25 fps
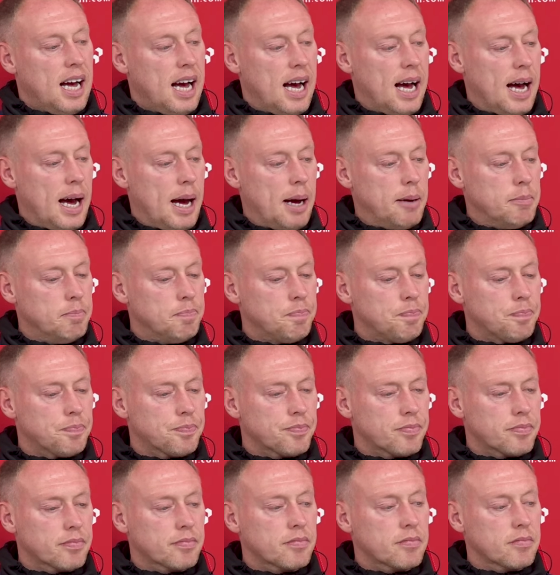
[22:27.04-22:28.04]
Um,
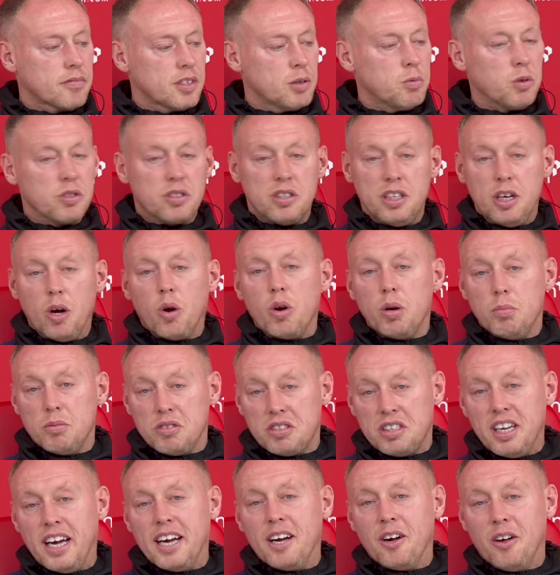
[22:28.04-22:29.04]
he wasn't the only
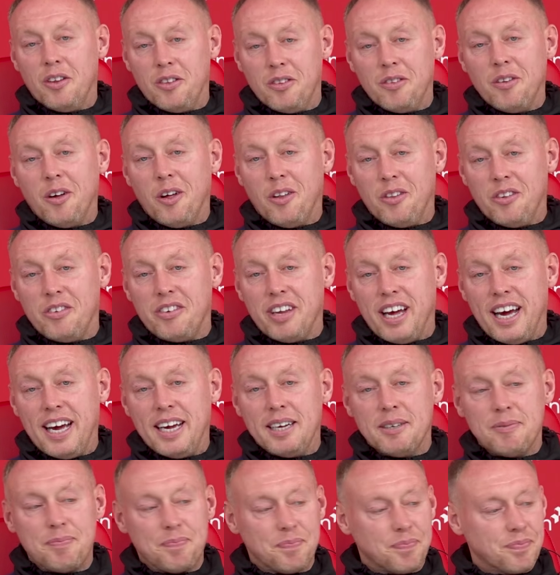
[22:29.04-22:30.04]
mistake on, on the
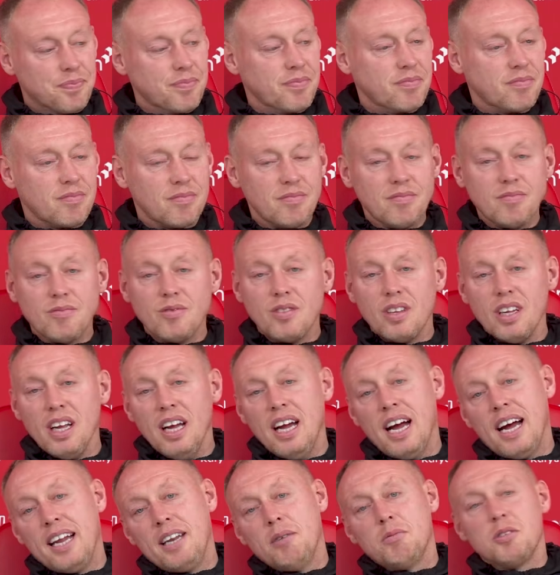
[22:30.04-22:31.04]
day.
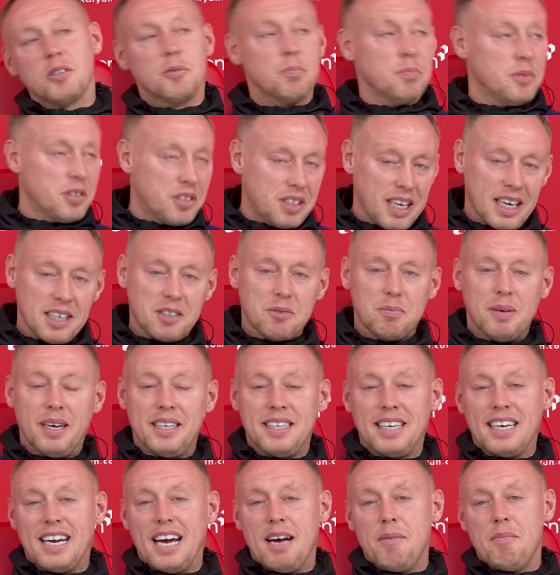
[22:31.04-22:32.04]
And there was mistakes
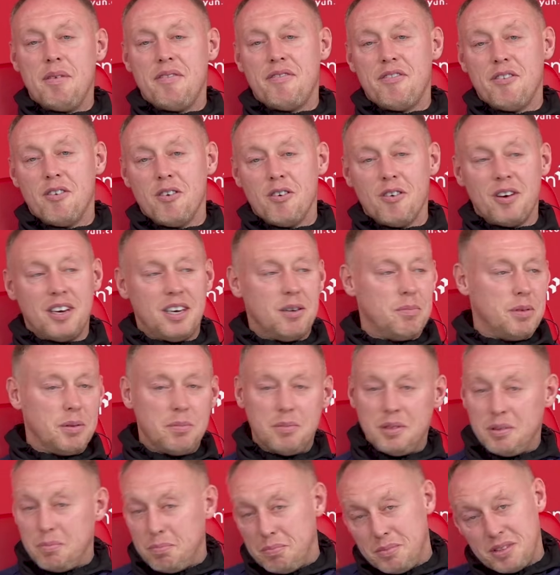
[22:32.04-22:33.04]
made the game before, and
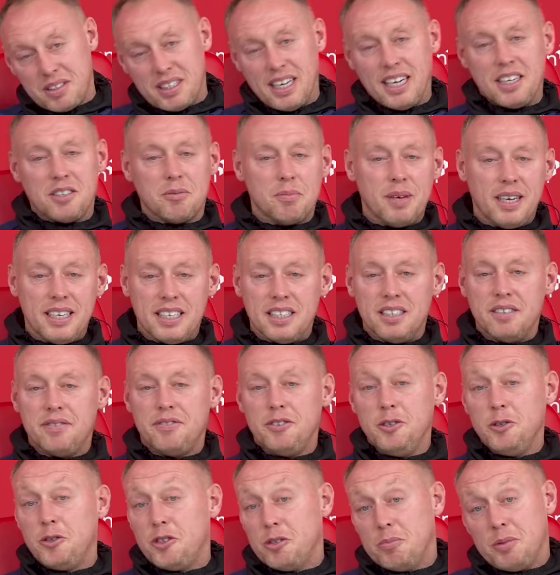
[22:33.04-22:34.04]
there'll be mistakes made in the
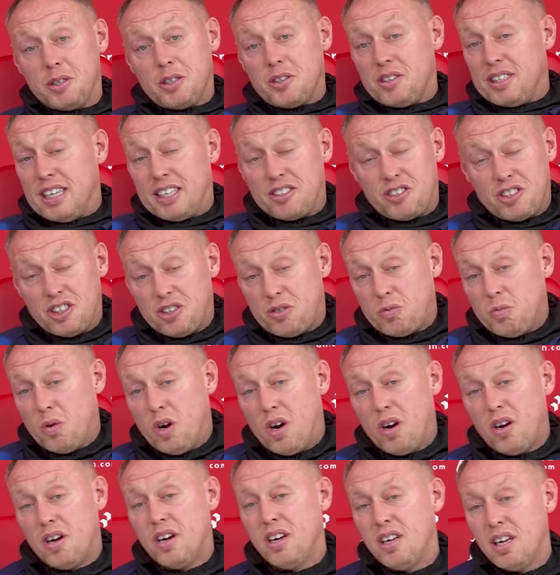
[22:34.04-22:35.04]
future because that's just
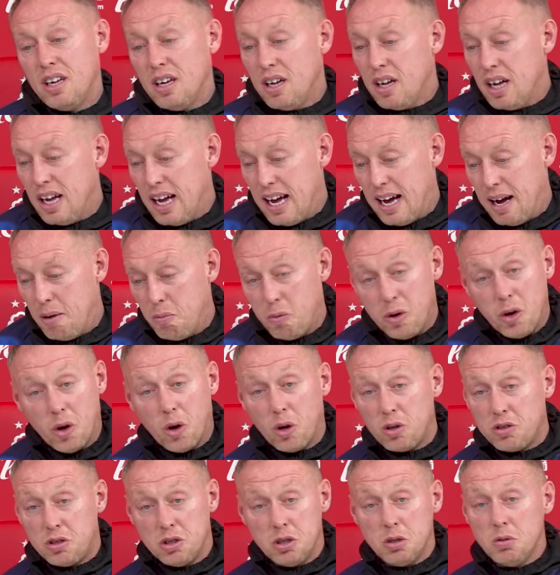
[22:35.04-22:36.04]
what um, we
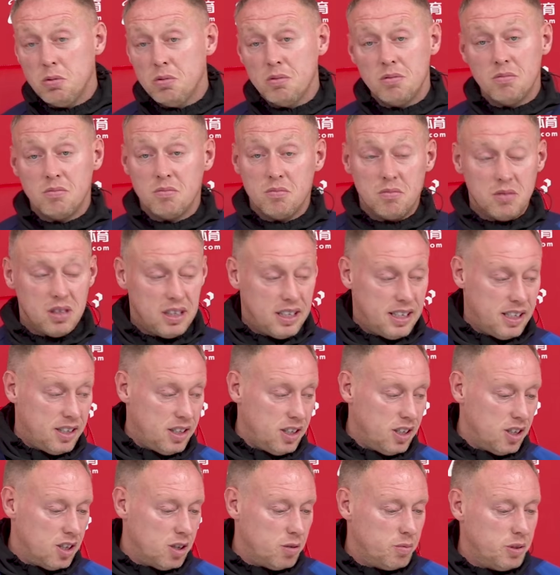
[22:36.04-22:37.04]
all do.
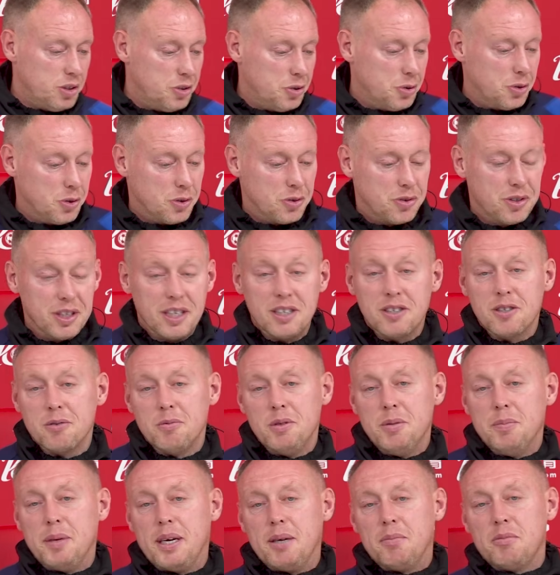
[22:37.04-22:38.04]
You know, we do good things and
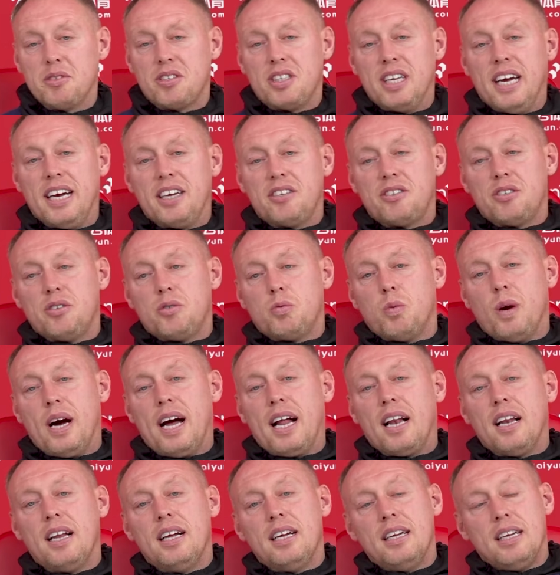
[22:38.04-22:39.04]
we make mistakes as
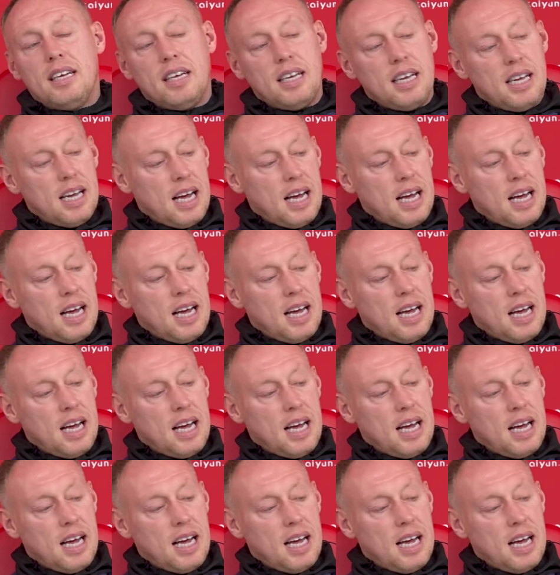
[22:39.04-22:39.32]
well.